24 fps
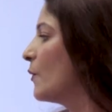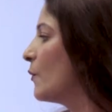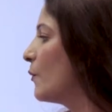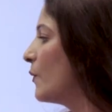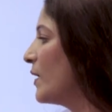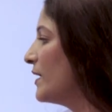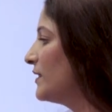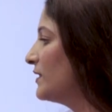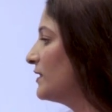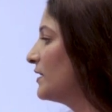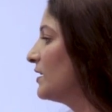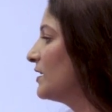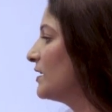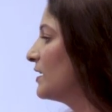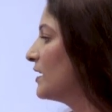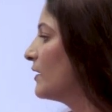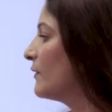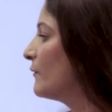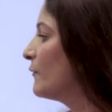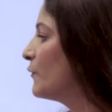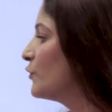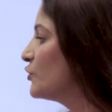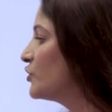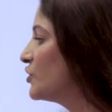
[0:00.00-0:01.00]
with
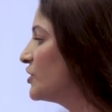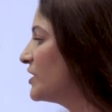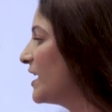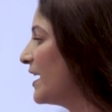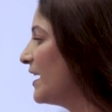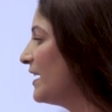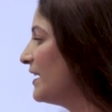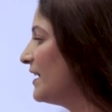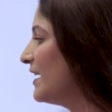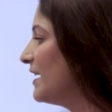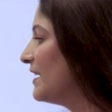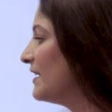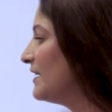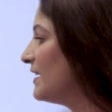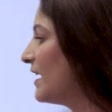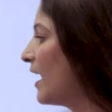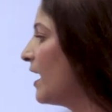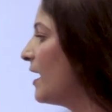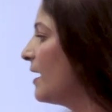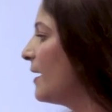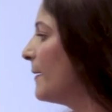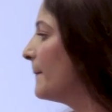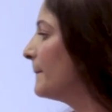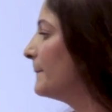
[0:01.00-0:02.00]

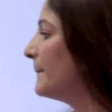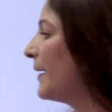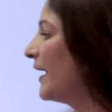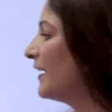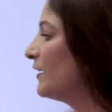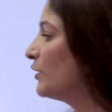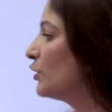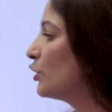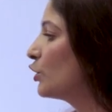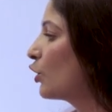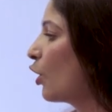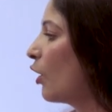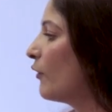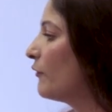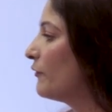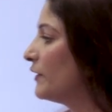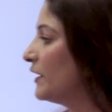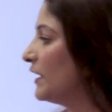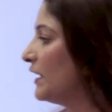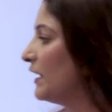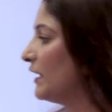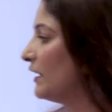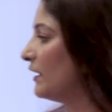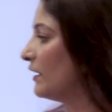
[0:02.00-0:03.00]
Wuchereria
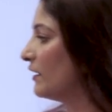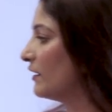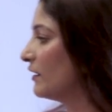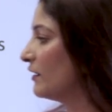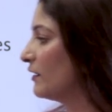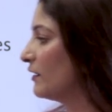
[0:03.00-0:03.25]
bancrofti.